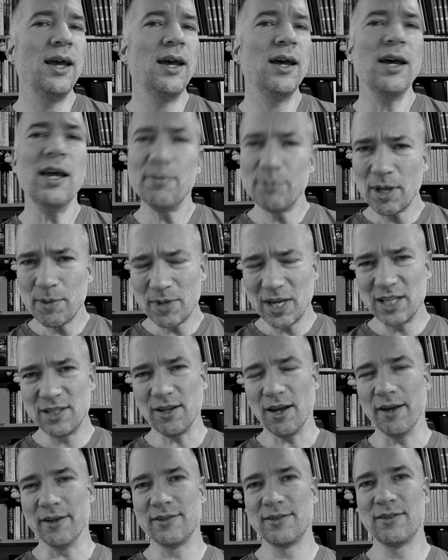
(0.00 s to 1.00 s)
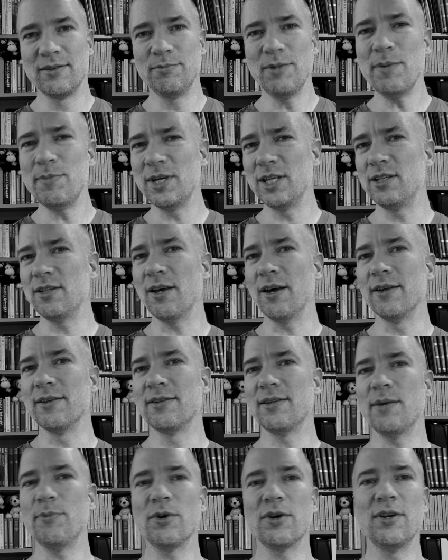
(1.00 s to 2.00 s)
And maybe it does. Maybe it
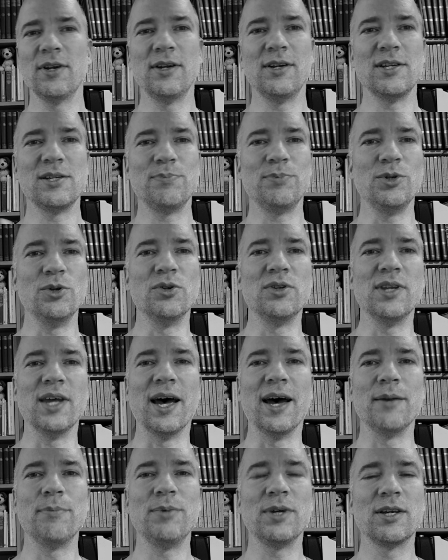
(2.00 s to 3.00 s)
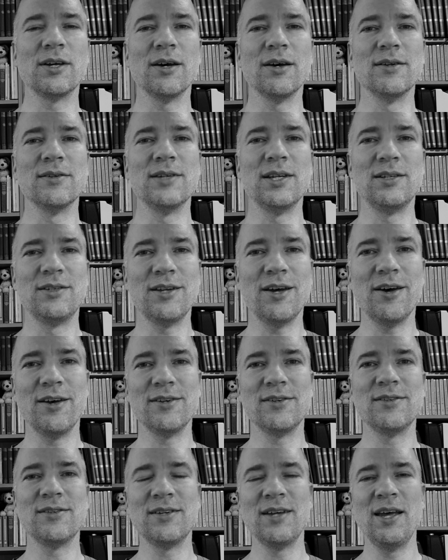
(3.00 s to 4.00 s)
does. I'm not going to dispute that, because it
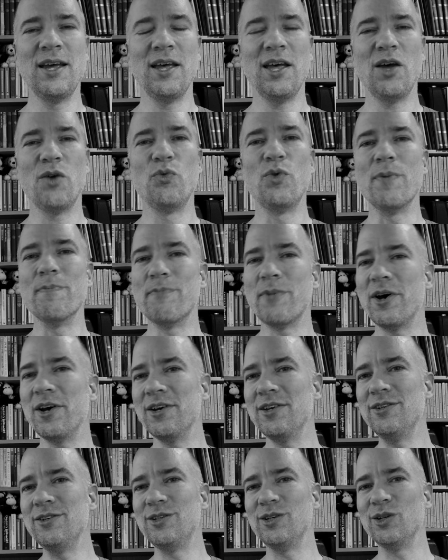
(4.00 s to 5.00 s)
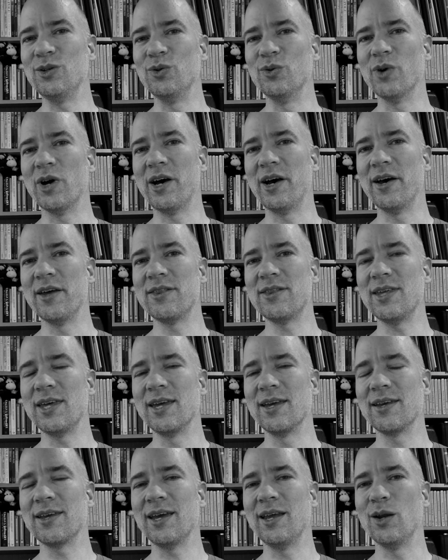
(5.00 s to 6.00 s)
does remind you, I
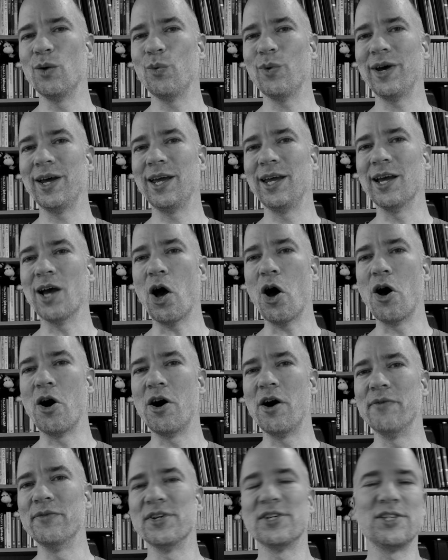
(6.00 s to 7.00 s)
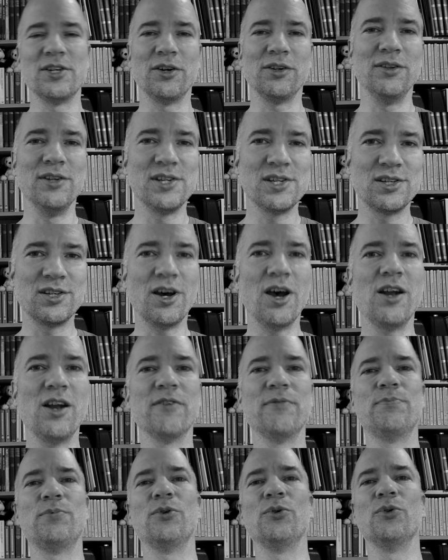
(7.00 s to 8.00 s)
think, in a way, of a certain style
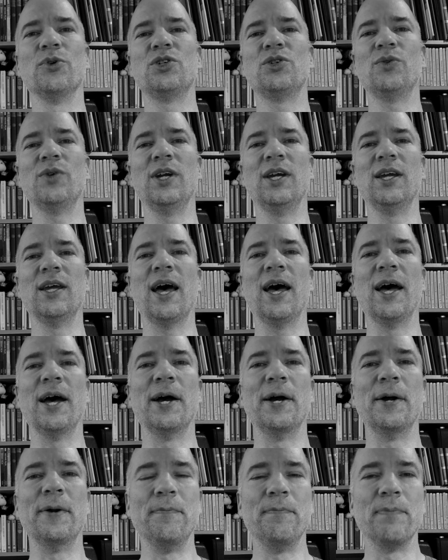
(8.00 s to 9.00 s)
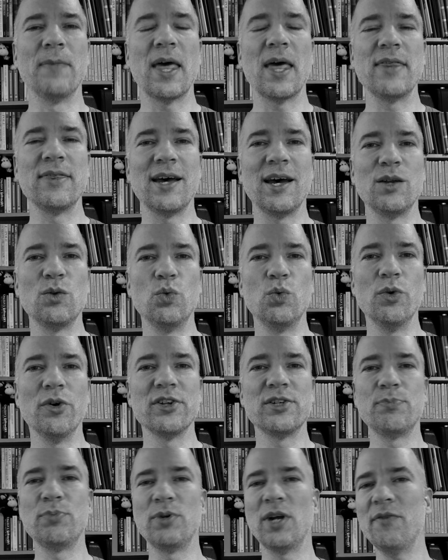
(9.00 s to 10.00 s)
of poetry that
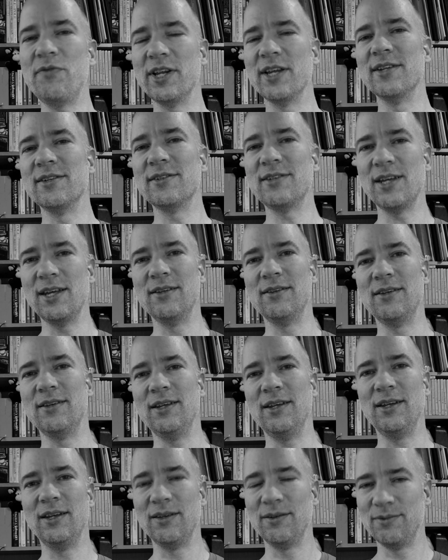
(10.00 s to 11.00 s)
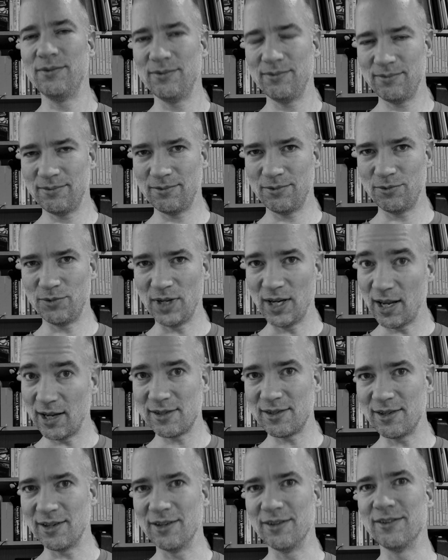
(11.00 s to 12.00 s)
was prevalent in the
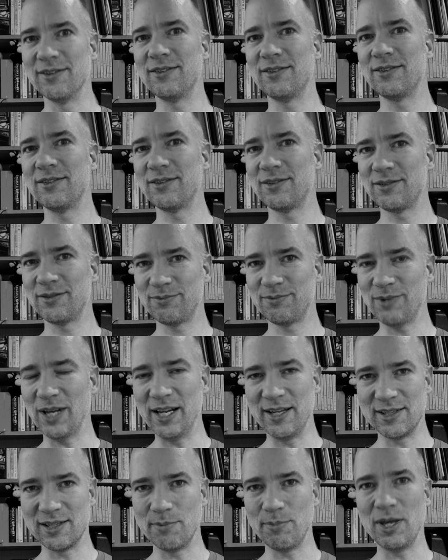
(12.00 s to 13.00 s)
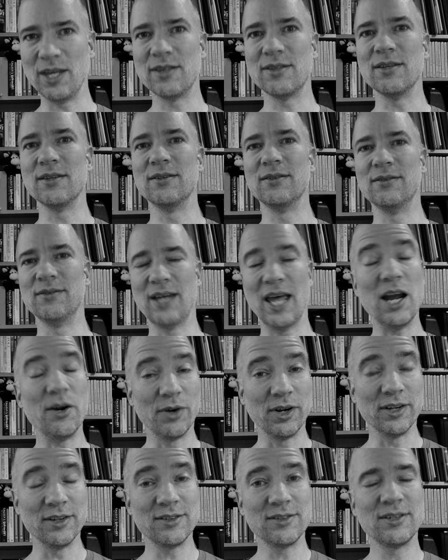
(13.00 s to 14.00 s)
Renaissance, Elizabethan
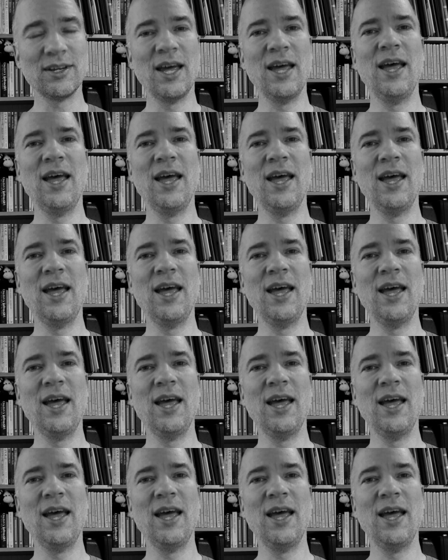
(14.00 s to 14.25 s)
eras,